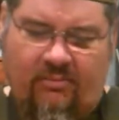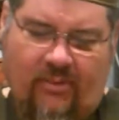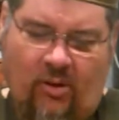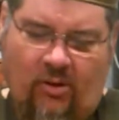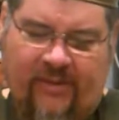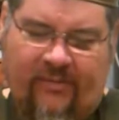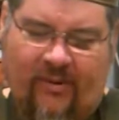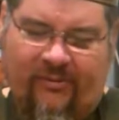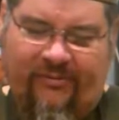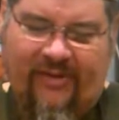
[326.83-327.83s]
Only
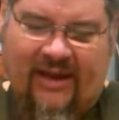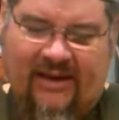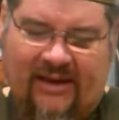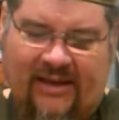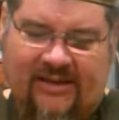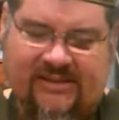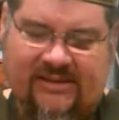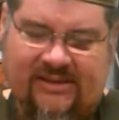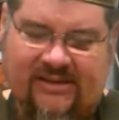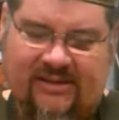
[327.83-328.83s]
problem with that is
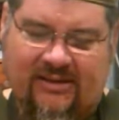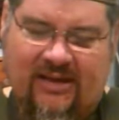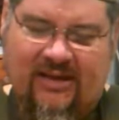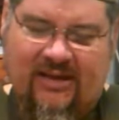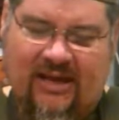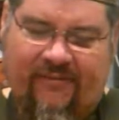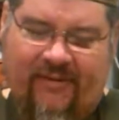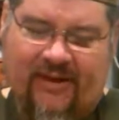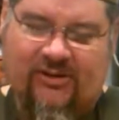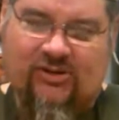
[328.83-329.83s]
that if you
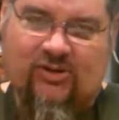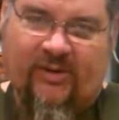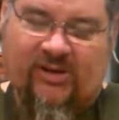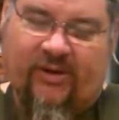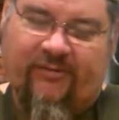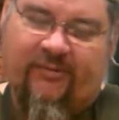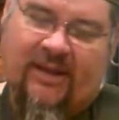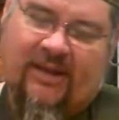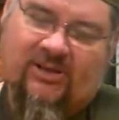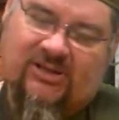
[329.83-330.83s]
cut too much away from the
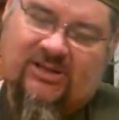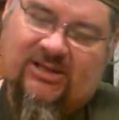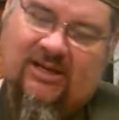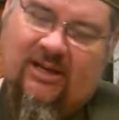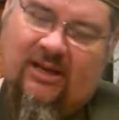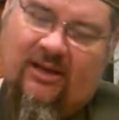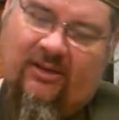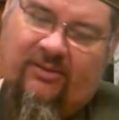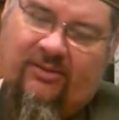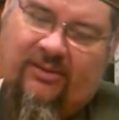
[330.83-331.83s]
edges,
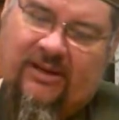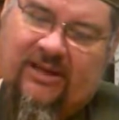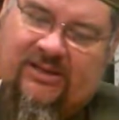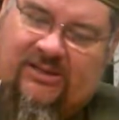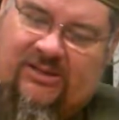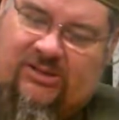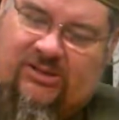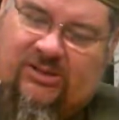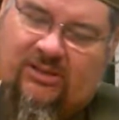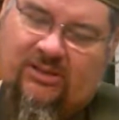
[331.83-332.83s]
these
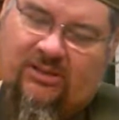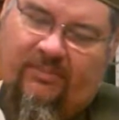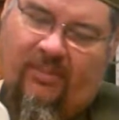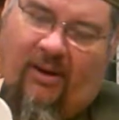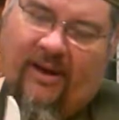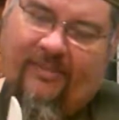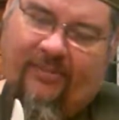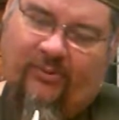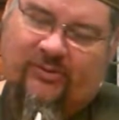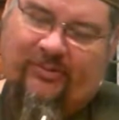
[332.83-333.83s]
pipe
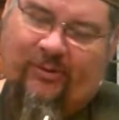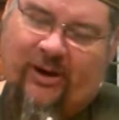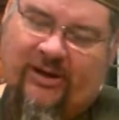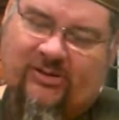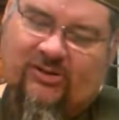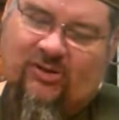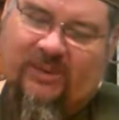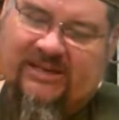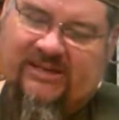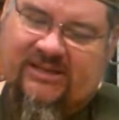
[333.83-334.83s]
will separate into two
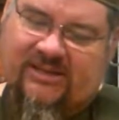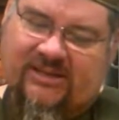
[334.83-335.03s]
pieces.